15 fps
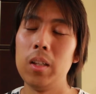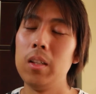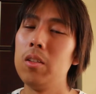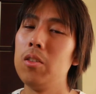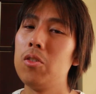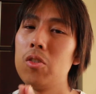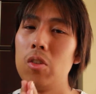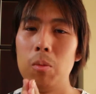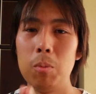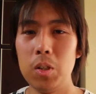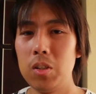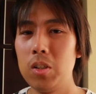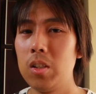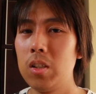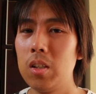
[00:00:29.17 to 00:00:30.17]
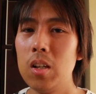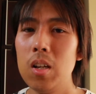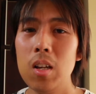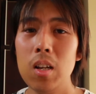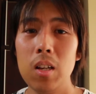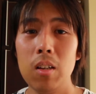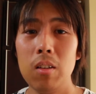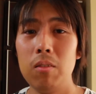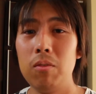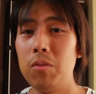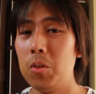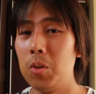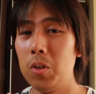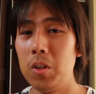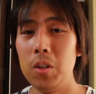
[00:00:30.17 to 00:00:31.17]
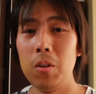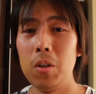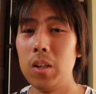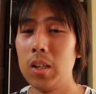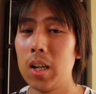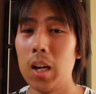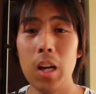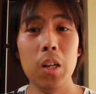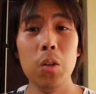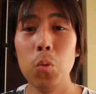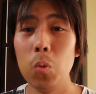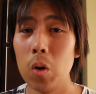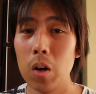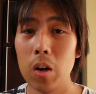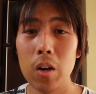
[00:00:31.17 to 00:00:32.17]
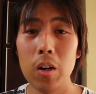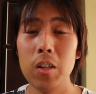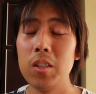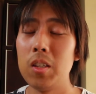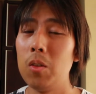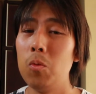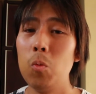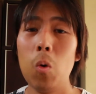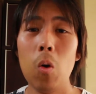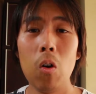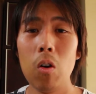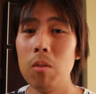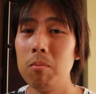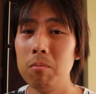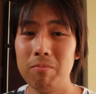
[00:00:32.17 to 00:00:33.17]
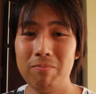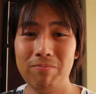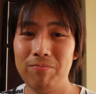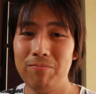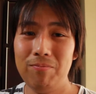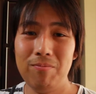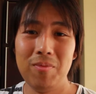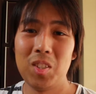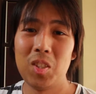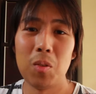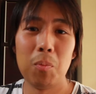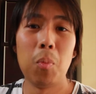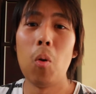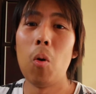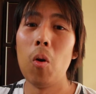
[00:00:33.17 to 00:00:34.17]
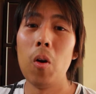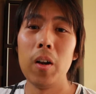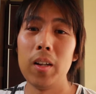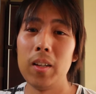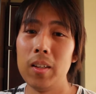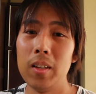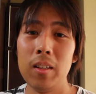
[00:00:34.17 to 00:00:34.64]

Thank you so much for your kind words and warm support.